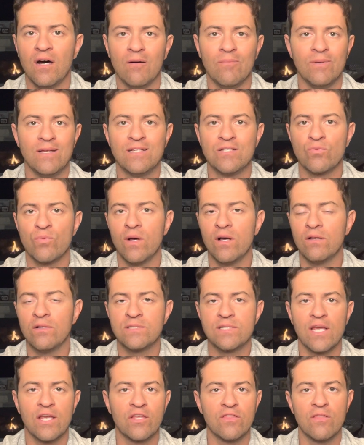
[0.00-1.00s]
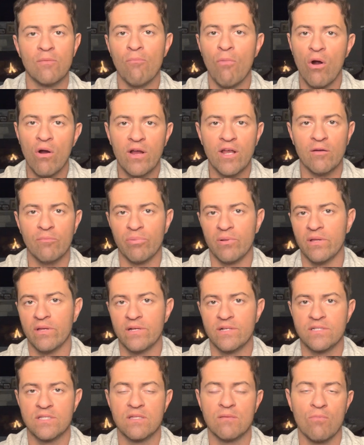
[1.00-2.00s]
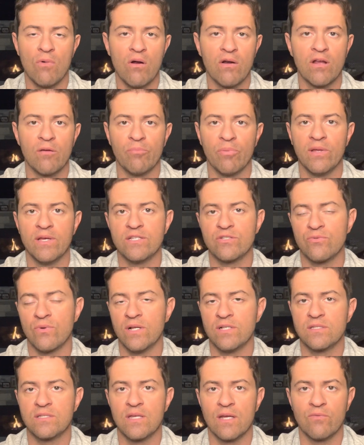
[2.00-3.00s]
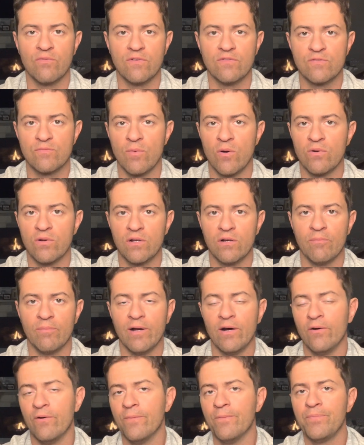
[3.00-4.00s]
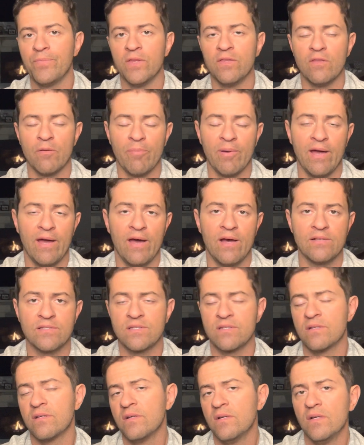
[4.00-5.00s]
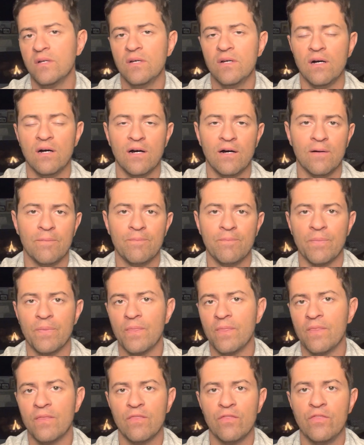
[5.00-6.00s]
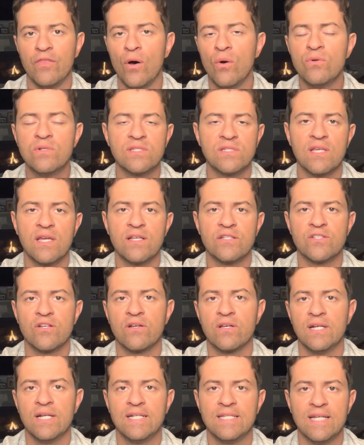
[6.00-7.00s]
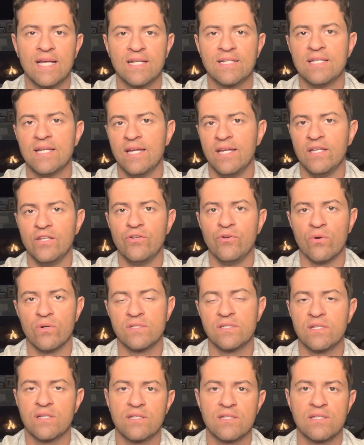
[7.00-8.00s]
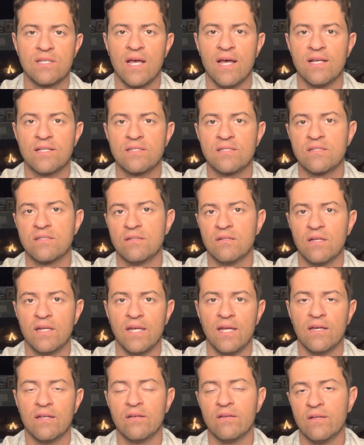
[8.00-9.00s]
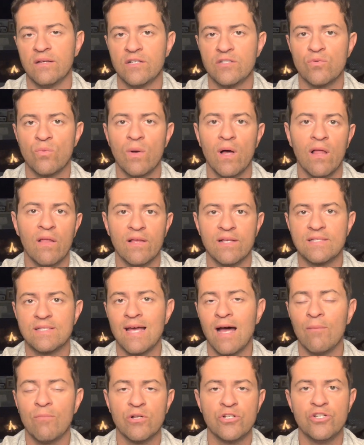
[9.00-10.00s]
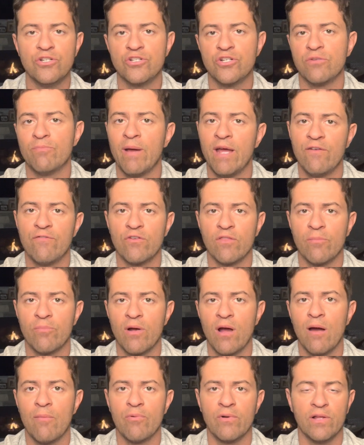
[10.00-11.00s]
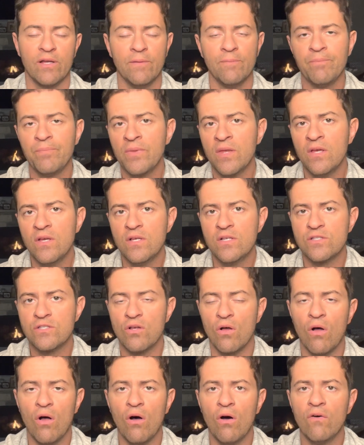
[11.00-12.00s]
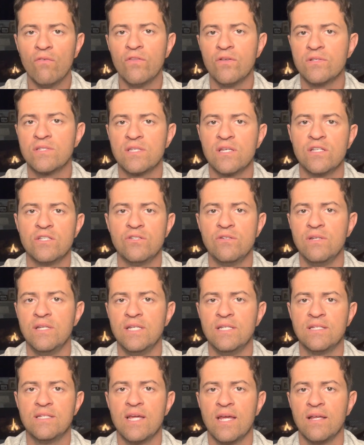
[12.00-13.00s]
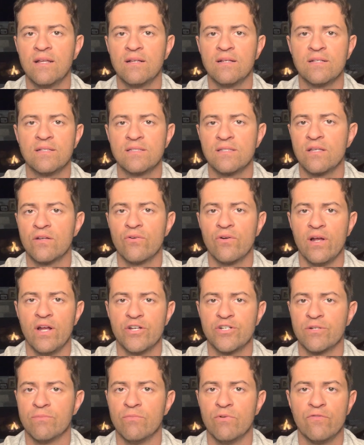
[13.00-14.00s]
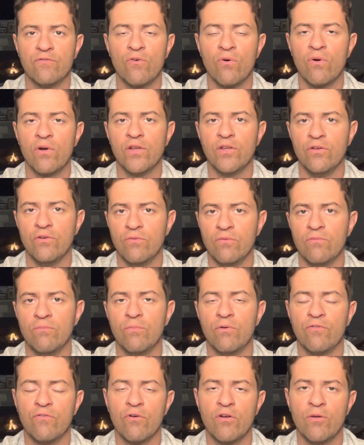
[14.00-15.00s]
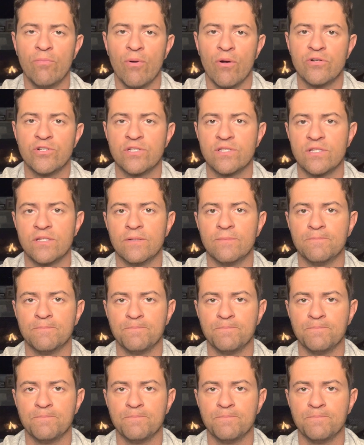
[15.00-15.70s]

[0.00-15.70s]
As well as like the marketplace rents like we've spoken about in the past. Those things are going to dictate your success, and as well as how much you should pay for the property. So all those things you need to take in consideration before you purchase it.